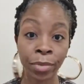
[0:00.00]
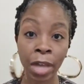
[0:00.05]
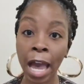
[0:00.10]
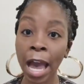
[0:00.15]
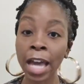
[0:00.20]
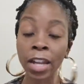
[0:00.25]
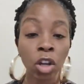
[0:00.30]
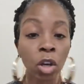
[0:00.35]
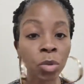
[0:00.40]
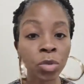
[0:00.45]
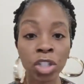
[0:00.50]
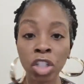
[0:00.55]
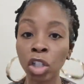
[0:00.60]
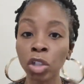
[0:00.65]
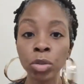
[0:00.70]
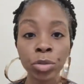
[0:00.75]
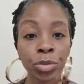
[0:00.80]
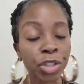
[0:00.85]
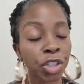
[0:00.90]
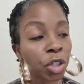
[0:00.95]
I don't.
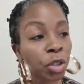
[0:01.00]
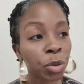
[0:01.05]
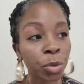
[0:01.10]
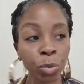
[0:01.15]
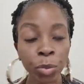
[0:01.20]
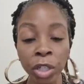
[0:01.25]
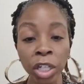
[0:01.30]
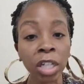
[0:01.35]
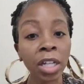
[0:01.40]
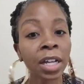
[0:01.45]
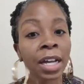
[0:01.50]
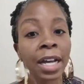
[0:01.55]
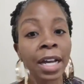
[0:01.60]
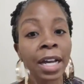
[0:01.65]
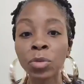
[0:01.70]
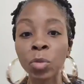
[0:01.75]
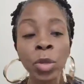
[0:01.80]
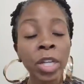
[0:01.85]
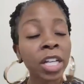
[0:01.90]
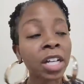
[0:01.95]
So so we could
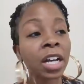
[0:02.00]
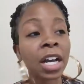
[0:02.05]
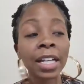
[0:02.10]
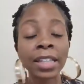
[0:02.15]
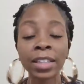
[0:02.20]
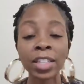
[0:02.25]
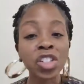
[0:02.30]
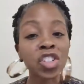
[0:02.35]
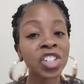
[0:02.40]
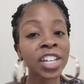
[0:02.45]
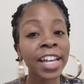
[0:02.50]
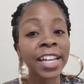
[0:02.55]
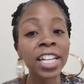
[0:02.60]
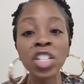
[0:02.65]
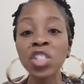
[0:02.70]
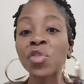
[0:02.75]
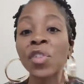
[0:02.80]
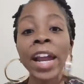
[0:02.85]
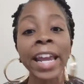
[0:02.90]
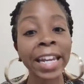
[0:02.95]
cut we could cut the
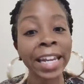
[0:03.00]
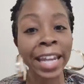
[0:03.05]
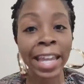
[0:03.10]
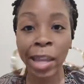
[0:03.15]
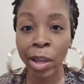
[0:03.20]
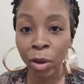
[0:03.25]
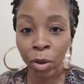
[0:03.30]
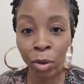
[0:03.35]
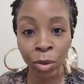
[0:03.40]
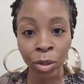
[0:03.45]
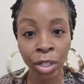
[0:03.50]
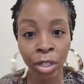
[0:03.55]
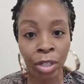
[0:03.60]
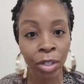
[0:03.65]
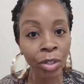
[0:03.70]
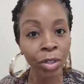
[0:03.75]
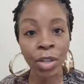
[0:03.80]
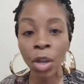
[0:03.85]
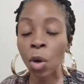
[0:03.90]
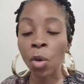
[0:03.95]
chase right now.
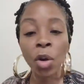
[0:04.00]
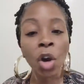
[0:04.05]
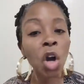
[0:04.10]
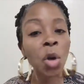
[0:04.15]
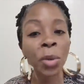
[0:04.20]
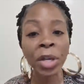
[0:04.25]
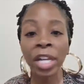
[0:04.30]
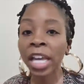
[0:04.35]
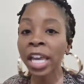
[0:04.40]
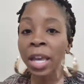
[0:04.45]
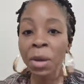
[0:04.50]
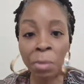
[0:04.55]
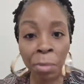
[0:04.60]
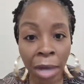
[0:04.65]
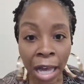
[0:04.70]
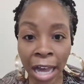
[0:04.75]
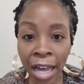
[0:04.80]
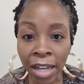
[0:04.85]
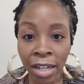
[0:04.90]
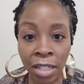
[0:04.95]
Don't go in the
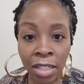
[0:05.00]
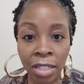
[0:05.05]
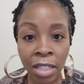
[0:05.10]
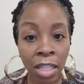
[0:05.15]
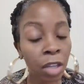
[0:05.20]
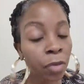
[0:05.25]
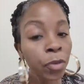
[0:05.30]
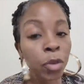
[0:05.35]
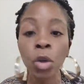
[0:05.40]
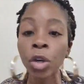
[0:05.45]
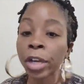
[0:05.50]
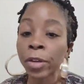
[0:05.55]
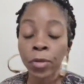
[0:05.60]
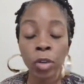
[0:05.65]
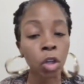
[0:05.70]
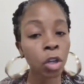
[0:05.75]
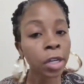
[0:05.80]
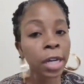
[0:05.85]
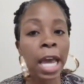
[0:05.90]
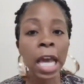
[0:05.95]
inbox if you if
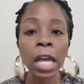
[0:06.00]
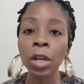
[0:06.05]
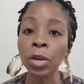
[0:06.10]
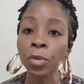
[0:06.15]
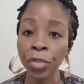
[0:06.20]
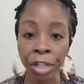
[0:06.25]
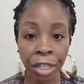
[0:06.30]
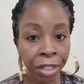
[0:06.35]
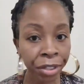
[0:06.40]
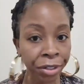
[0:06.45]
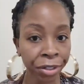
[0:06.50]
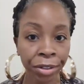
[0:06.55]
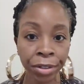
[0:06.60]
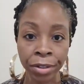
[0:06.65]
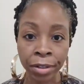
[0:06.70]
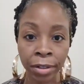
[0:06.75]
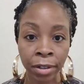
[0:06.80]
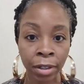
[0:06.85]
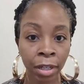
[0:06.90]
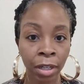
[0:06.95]
you're not a
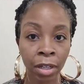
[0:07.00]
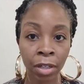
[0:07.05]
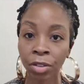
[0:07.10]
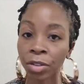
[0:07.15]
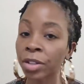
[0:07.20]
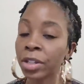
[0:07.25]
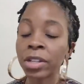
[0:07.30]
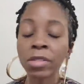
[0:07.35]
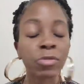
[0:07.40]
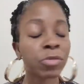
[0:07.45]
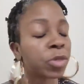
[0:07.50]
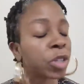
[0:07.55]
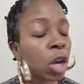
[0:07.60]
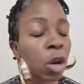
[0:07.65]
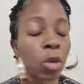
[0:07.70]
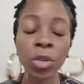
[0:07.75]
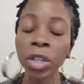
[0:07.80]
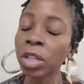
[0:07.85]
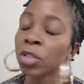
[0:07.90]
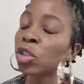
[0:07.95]
reader.
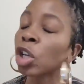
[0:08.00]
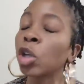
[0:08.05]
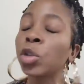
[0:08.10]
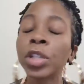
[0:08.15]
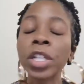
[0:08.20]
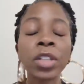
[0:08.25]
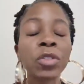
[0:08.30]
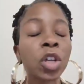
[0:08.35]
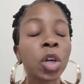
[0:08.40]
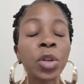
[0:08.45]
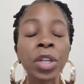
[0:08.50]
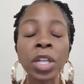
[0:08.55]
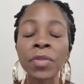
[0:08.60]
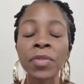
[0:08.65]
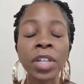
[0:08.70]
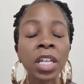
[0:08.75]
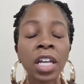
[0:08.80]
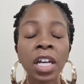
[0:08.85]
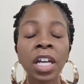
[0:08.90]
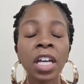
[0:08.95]
Don't don't don't
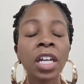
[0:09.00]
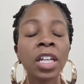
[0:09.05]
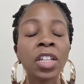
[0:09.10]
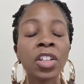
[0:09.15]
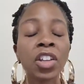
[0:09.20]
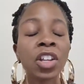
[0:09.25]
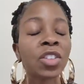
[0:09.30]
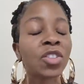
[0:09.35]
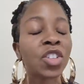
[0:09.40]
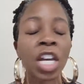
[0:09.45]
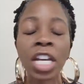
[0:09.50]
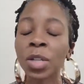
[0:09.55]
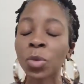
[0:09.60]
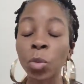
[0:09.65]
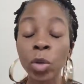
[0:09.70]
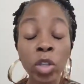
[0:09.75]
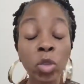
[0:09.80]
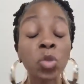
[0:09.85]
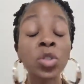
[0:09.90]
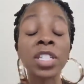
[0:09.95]
even just
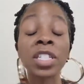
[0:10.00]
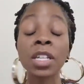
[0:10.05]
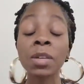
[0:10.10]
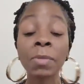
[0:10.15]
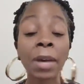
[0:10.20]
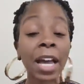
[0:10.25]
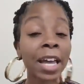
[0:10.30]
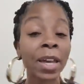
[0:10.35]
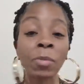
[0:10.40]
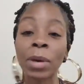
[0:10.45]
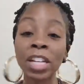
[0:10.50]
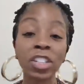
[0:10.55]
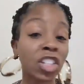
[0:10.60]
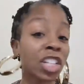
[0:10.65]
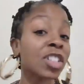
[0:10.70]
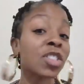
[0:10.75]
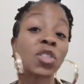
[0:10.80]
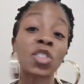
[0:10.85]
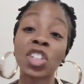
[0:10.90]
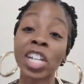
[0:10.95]
when you see my inbox
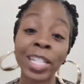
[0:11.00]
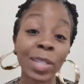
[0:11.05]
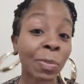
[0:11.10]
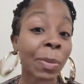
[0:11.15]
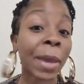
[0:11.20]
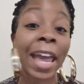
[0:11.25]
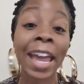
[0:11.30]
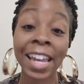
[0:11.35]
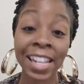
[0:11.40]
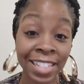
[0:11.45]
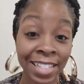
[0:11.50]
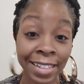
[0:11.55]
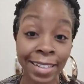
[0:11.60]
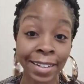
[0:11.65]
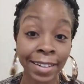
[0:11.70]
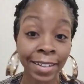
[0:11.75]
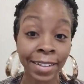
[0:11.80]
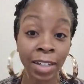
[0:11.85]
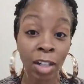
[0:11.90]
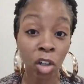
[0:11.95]
just just pass
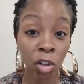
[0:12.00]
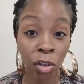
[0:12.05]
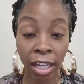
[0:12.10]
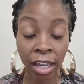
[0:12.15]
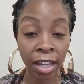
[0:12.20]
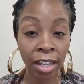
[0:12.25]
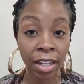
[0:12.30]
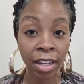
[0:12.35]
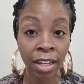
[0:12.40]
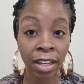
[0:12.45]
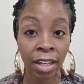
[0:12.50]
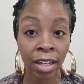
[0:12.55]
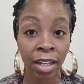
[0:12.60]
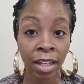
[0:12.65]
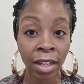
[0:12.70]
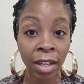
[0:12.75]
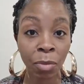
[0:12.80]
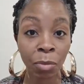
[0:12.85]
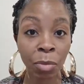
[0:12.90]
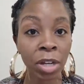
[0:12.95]
it, okay?
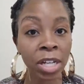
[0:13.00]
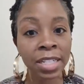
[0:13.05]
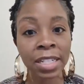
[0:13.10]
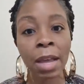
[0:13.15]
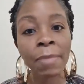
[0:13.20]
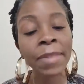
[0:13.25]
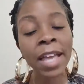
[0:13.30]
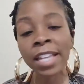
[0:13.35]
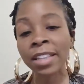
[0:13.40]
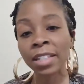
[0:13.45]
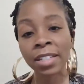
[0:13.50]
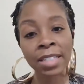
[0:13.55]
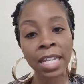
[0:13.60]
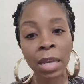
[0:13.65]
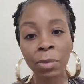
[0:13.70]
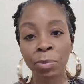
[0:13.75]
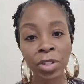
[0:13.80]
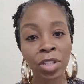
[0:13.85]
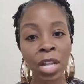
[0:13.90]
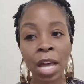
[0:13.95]
Because I'm not the
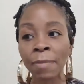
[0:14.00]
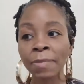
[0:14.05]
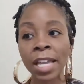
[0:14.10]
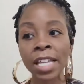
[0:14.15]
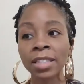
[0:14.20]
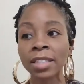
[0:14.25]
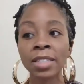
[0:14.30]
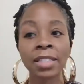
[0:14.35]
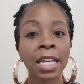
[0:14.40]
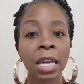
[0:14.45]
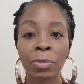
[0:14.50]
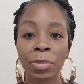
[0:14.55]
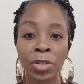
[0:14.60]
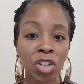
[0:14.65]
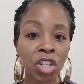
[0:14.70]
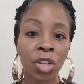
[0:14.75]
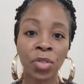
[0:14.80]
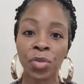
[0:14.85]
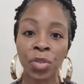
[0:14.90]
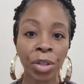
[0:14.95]
type of I'm not the type of
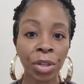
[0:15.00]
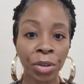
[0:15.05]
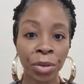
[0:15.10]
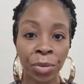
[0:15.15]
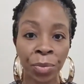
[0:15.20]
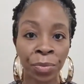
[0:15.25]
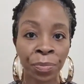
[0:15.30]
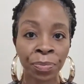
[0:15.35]
chick for you